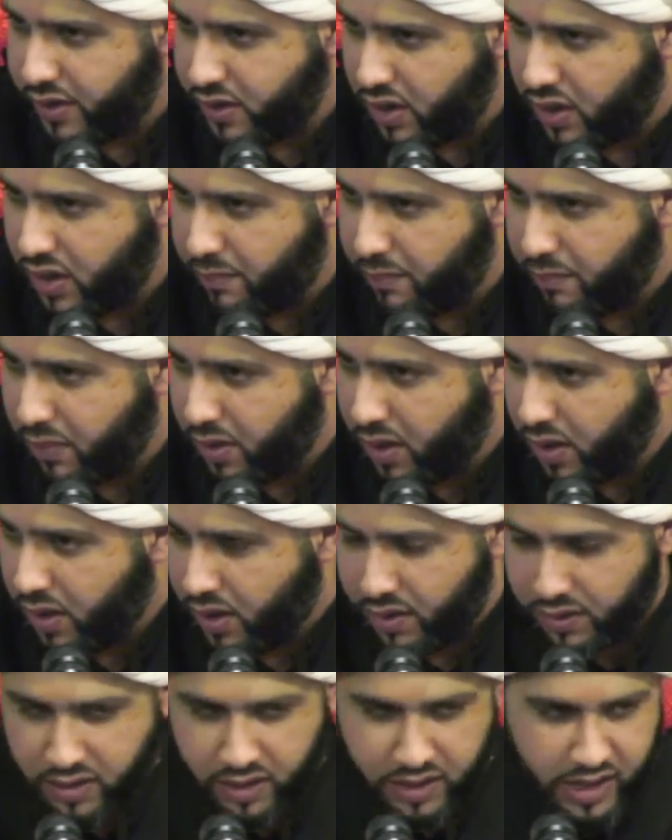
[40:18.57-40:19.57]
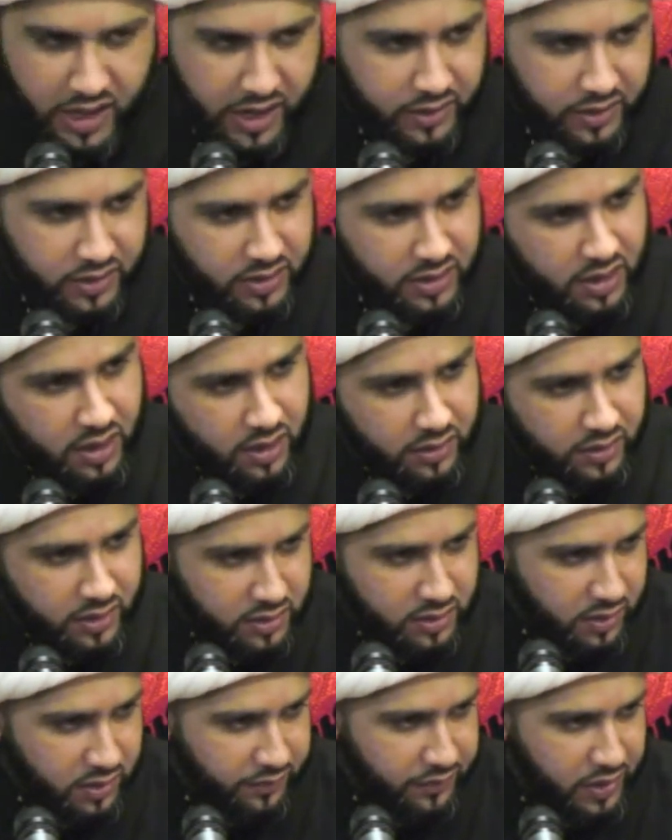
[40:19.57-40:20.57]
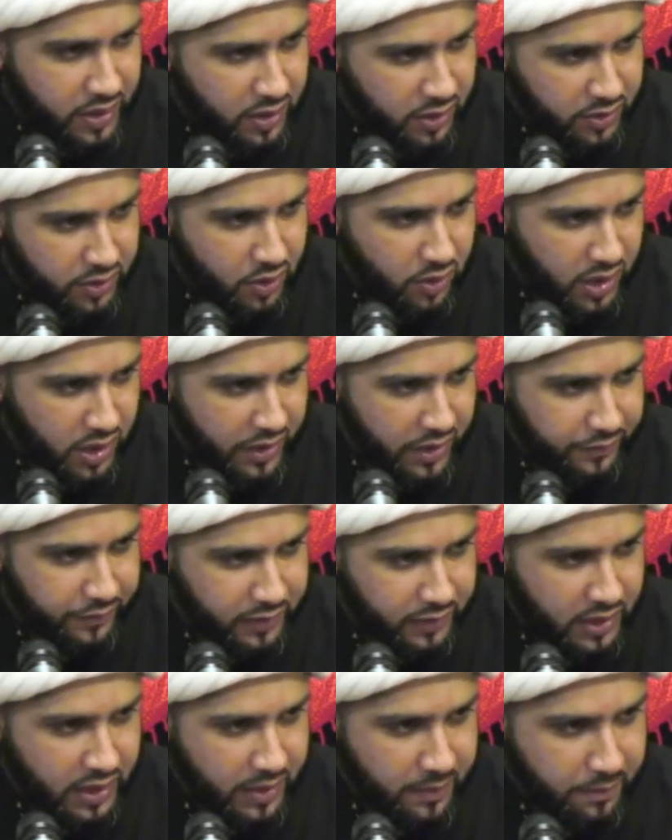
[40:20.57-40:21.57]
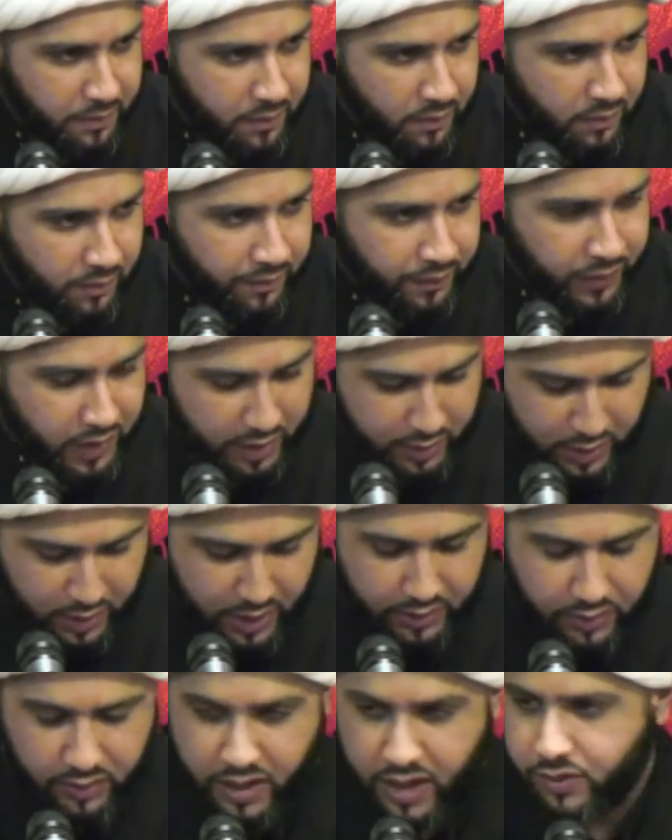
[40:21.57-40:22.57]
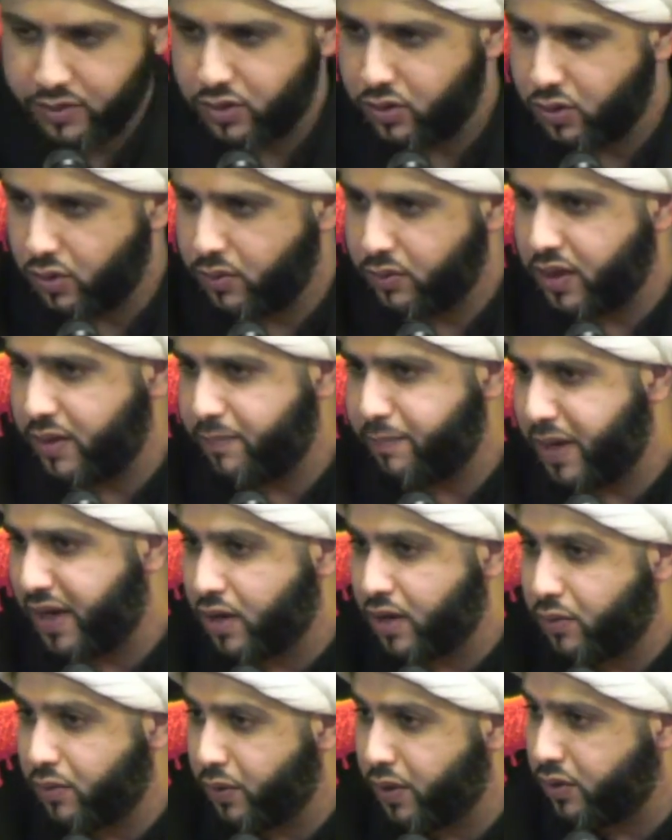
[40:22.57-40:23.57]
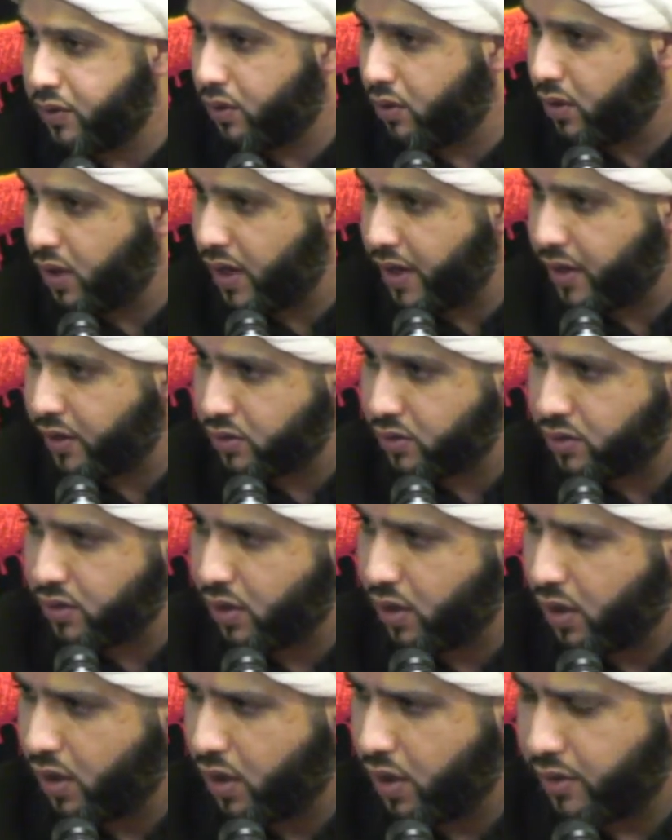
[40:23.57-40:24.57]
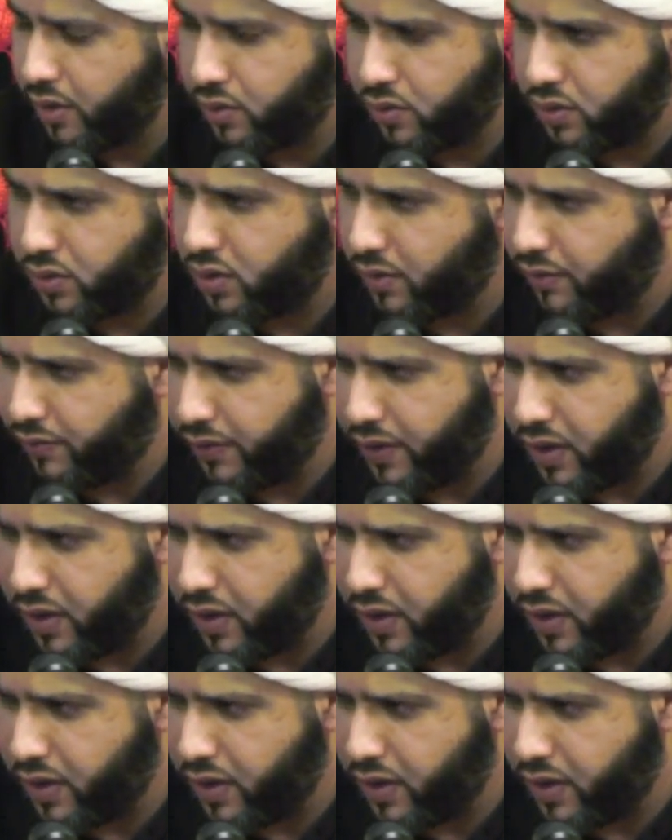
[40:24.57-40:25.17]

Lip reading: limb. The next year they sever your left limb. And like that, they begin with your legs. And to sever